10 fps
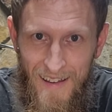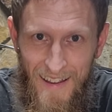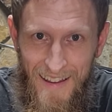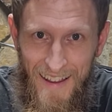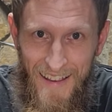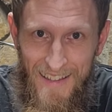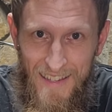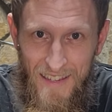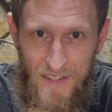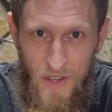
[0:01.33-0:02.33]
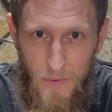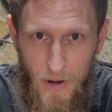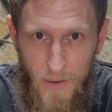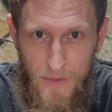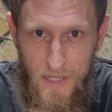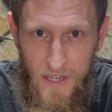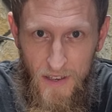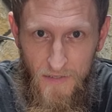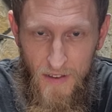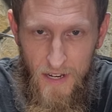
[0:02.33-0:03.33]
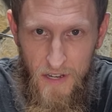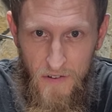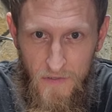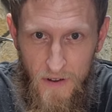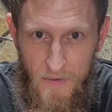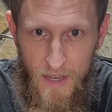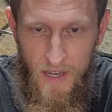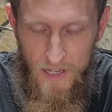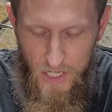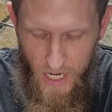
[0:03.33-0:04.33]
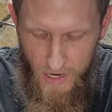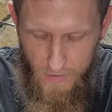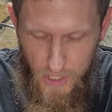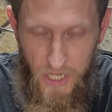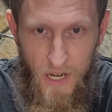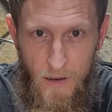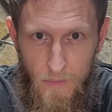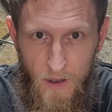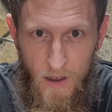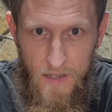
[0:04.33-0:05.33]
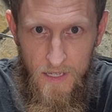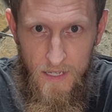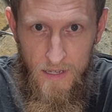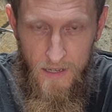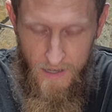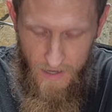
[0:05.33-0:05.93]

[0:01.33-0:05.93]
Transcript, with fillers: Hi guys, so I promised you a video from the JMG unboxing.